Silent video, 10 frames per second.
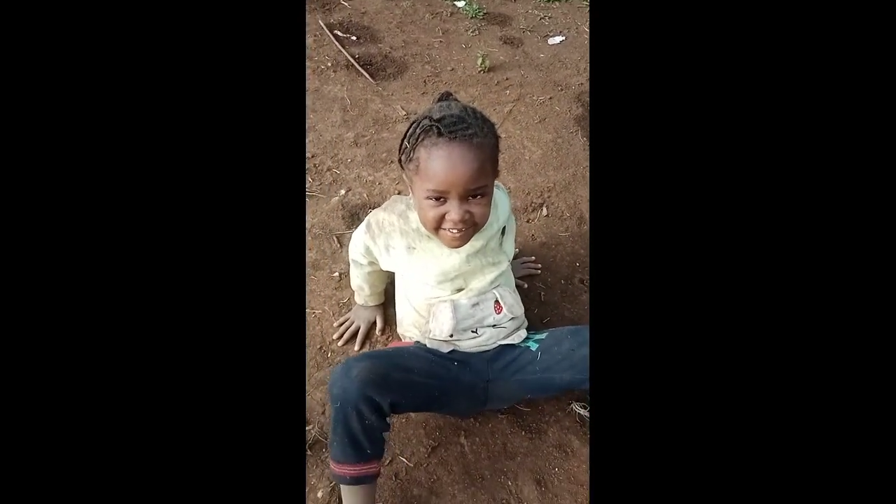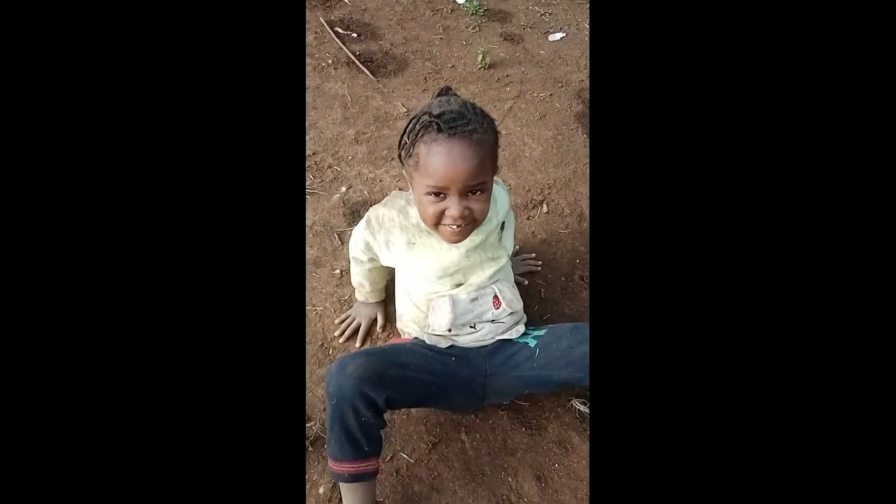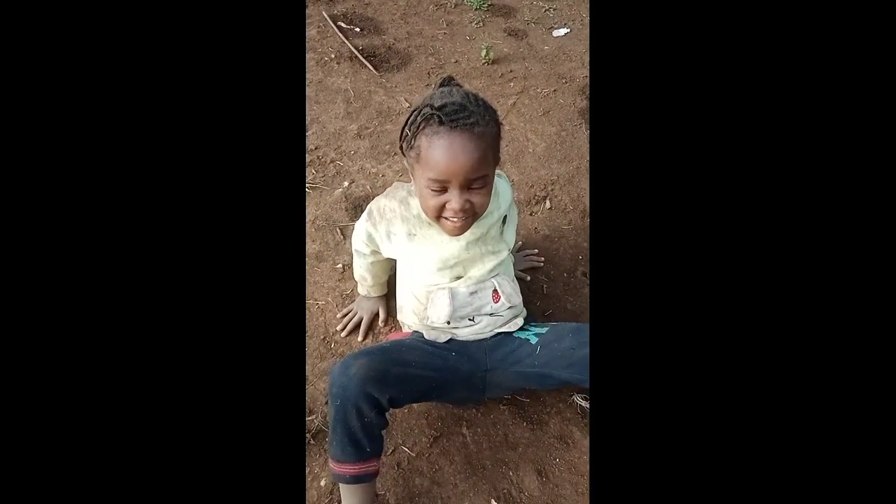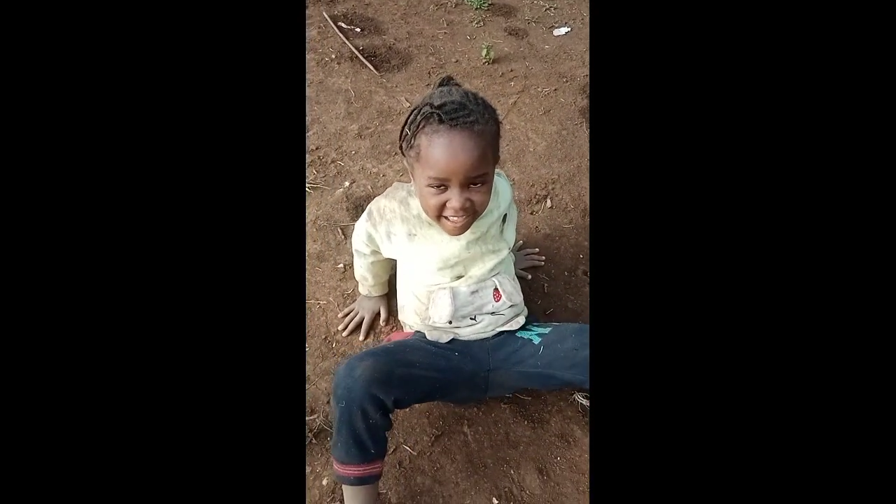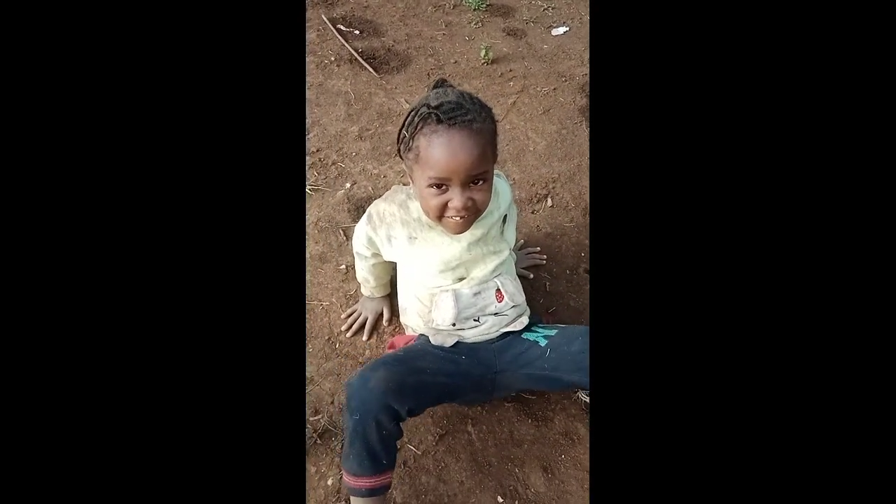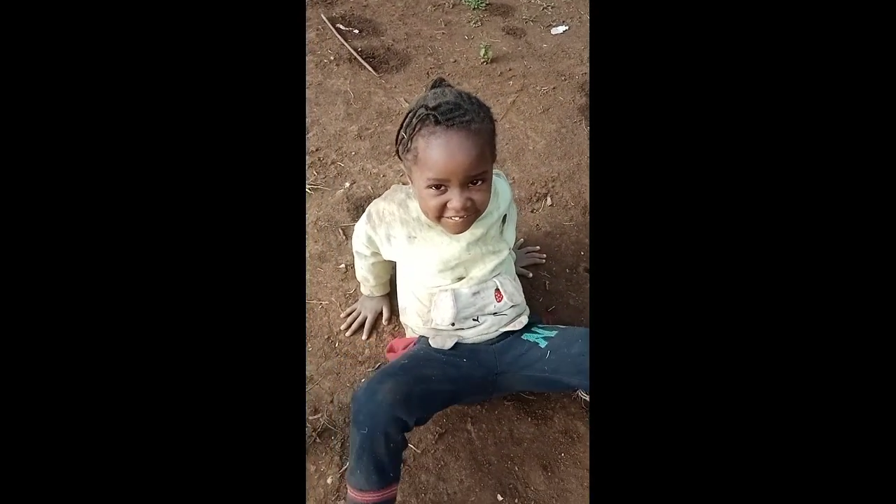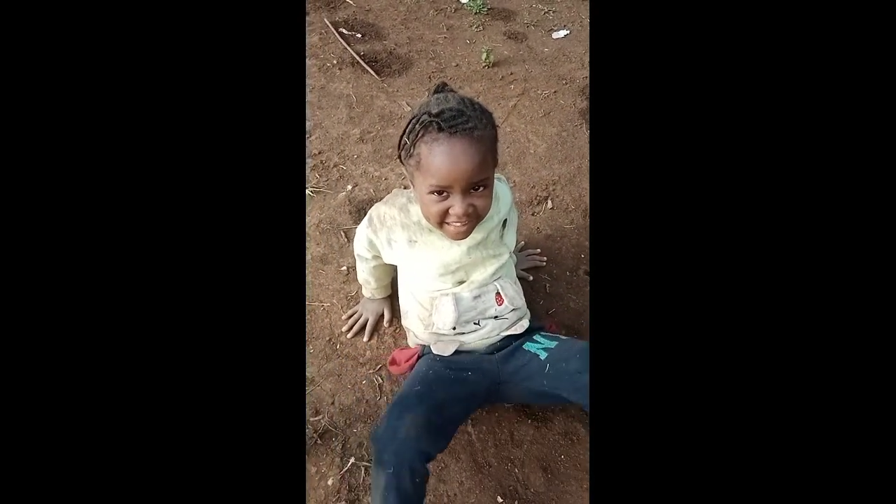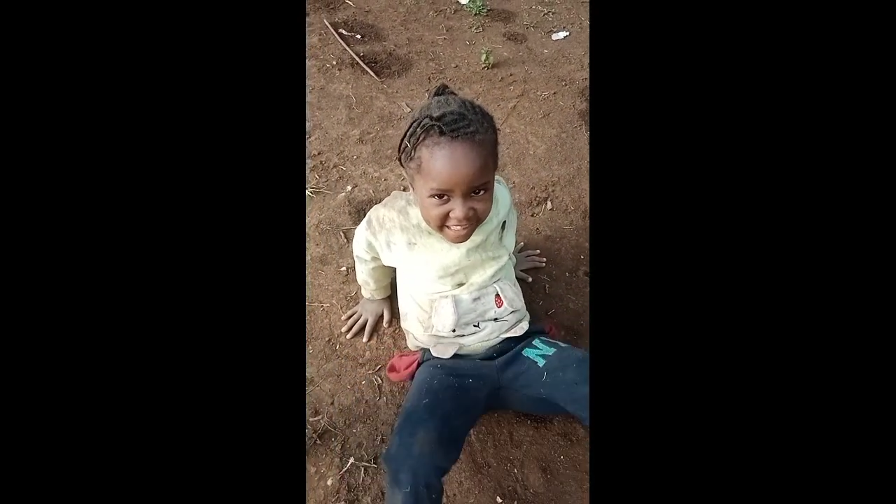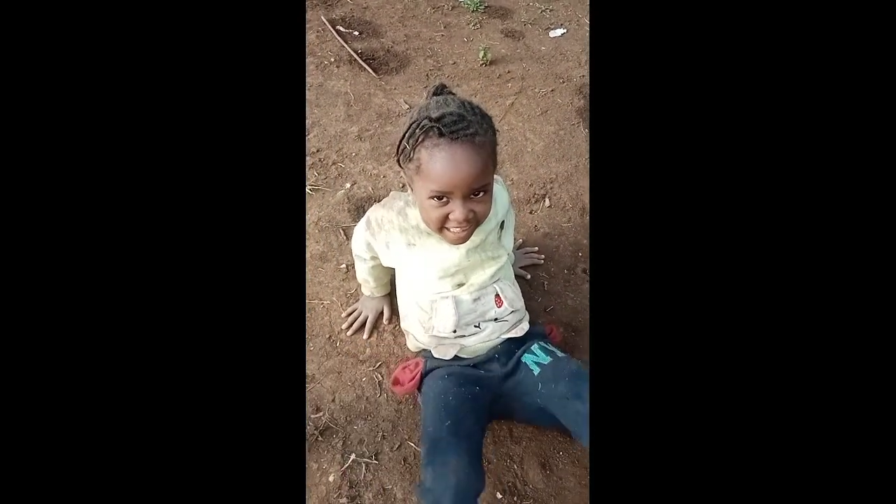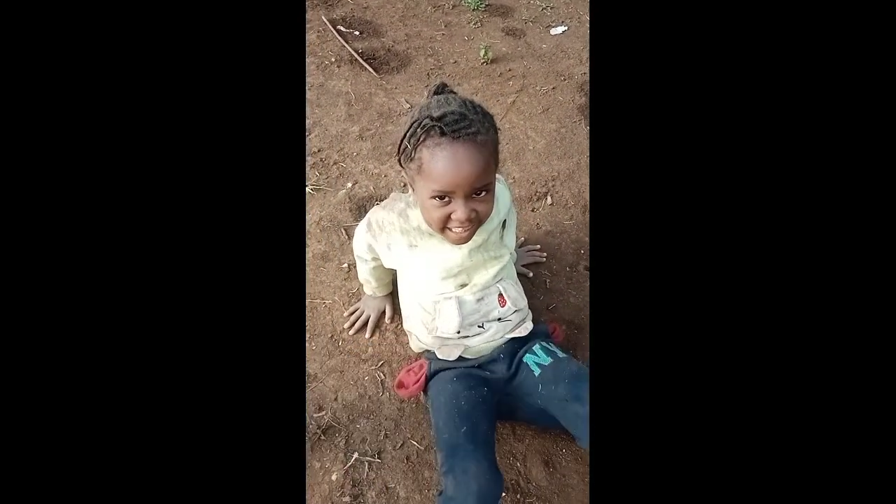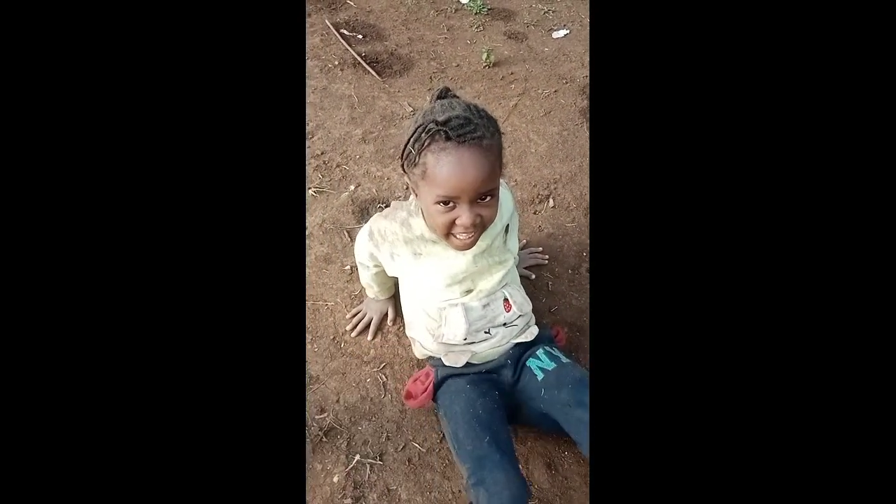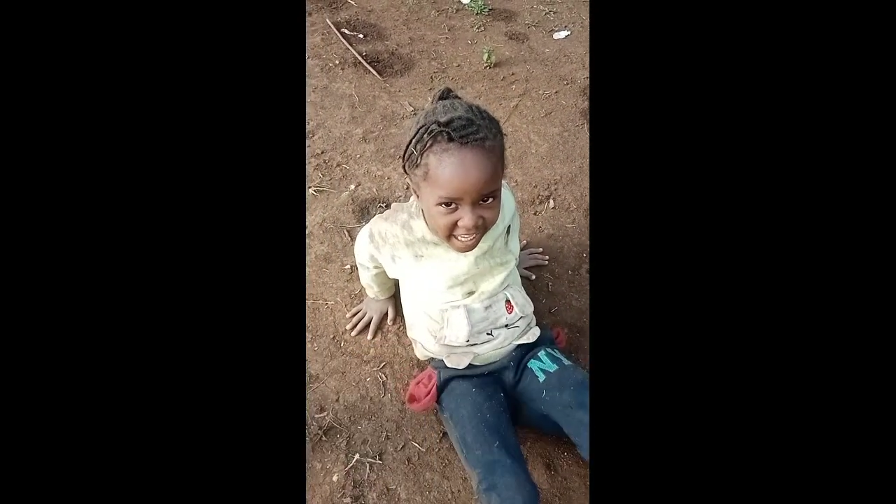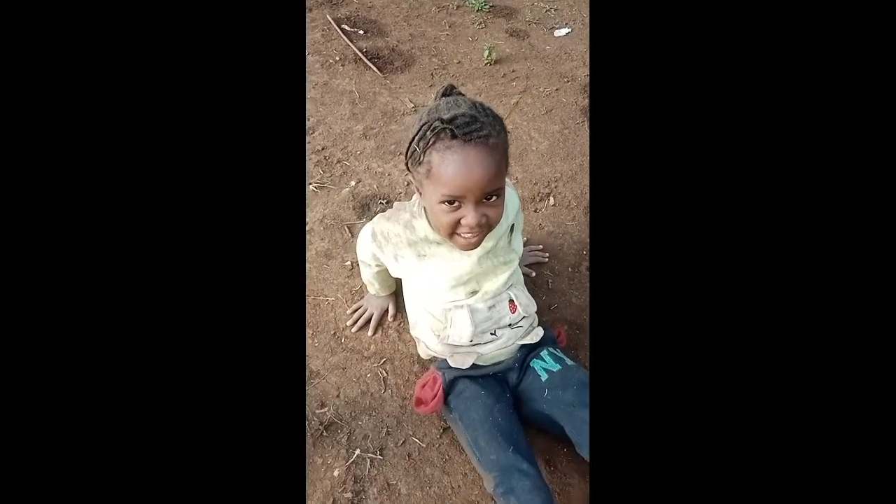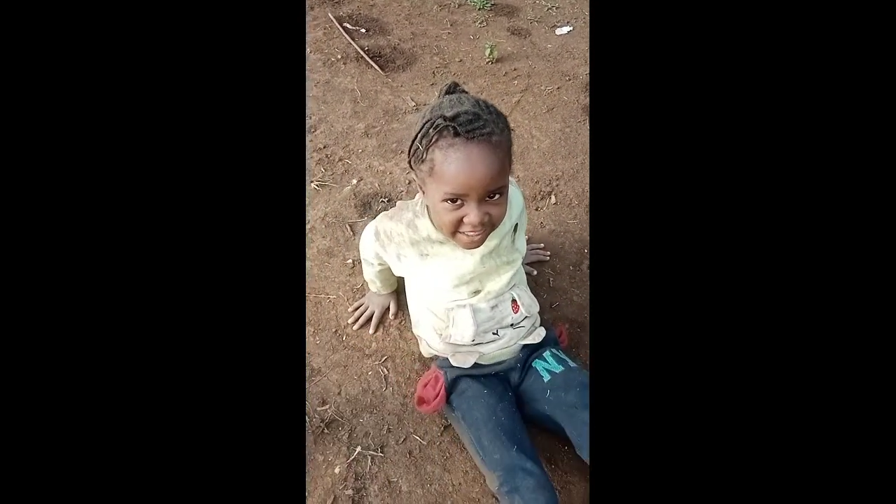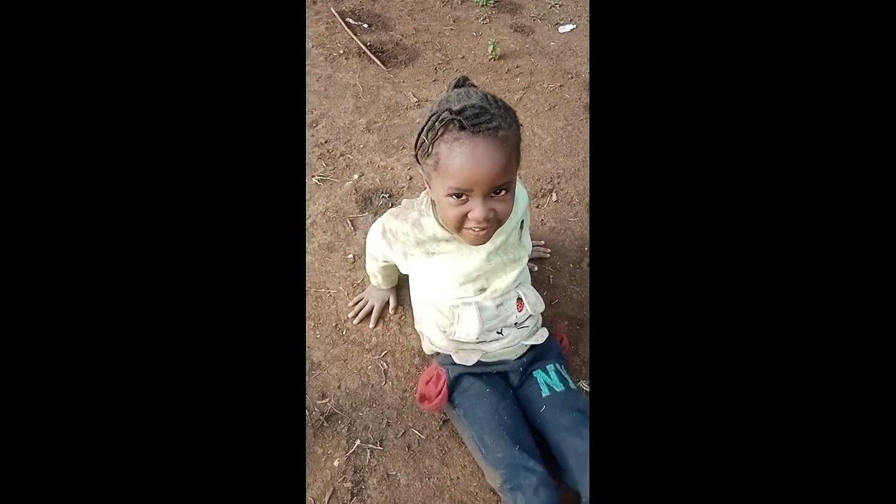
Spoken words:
you are playing